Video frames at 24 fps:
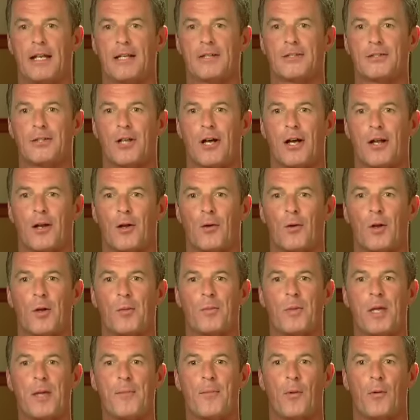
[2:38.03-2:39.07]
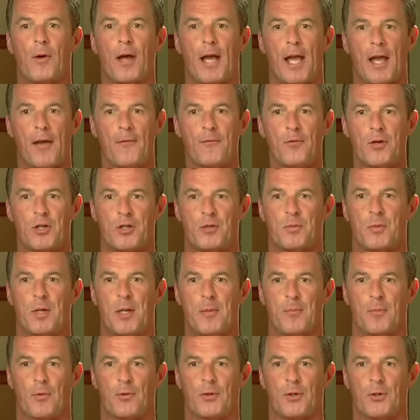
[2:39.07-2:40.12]
is not only people, average
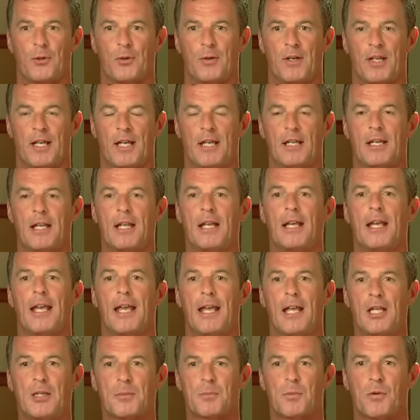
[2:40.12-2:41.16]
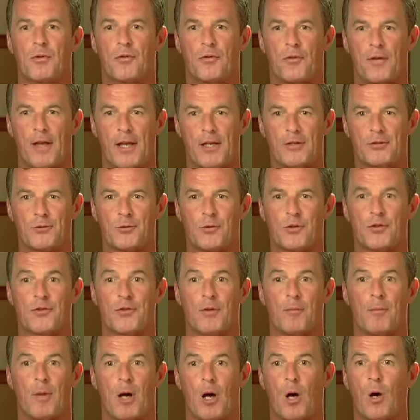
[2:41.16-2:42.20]
people doing it, it's professionals
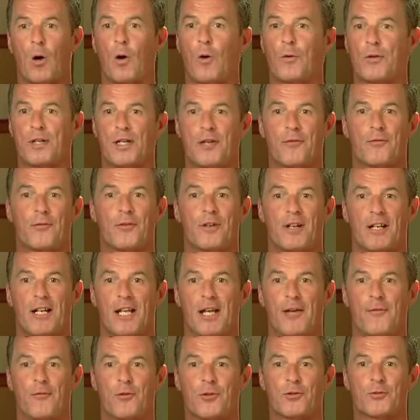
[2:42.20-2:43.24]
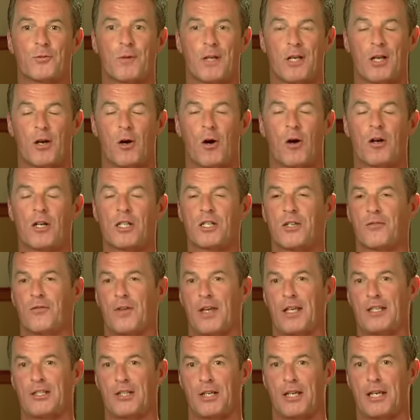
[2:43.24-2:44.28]
from all different levels, regardless of
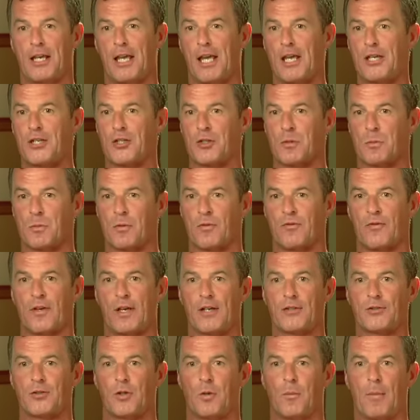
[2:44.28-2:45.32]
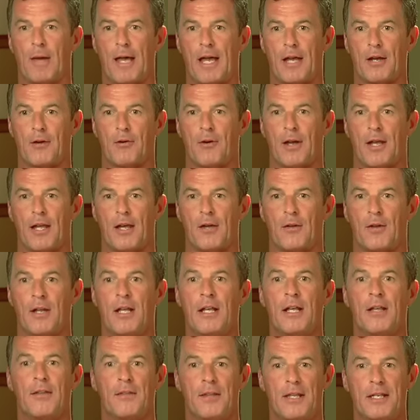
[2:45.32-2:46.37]
education or professional background.
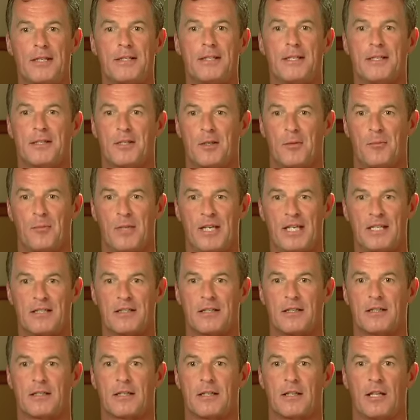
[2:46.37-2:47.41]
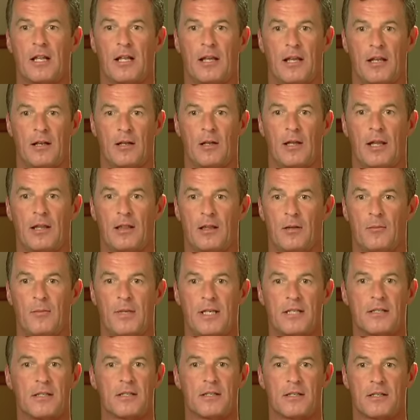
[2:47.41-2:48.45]
This is a business, and the, and the, and the
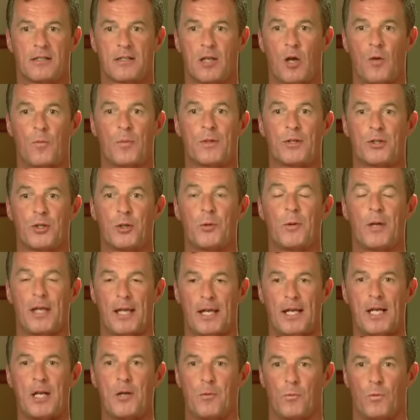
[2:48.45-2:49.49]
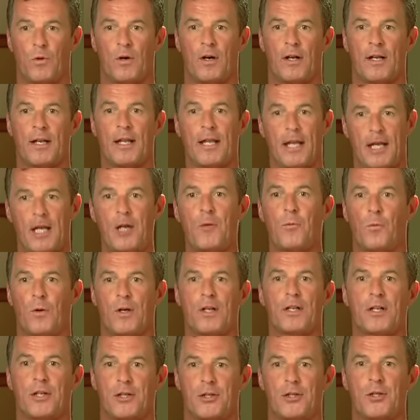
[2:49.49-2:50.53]
business is open to anyone.
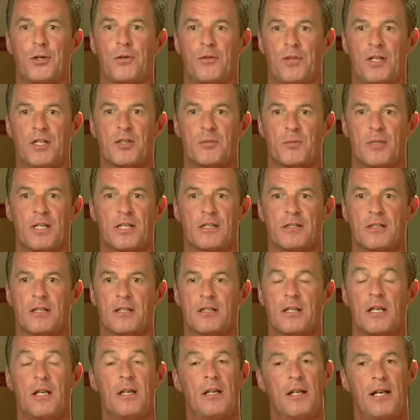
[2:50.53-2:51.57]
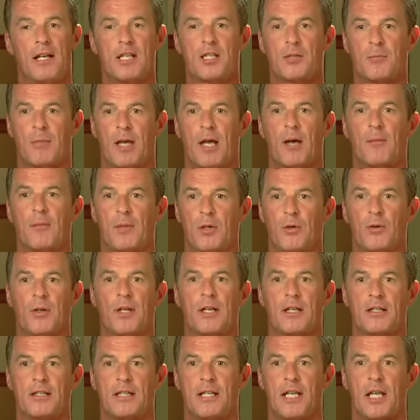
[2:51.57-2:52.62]
Anyone can do this business. And it's about
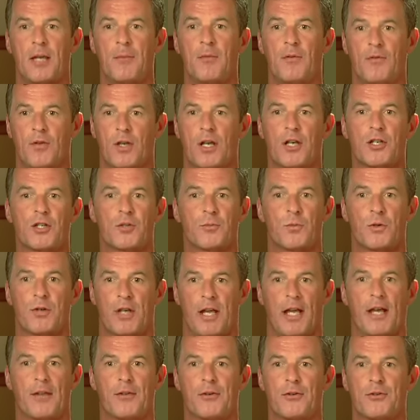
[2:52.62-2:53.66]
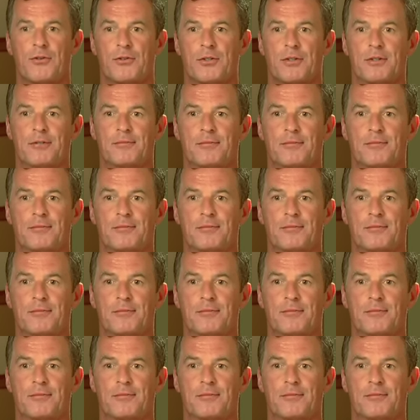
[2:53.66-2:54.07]
building a team of customer gatherers.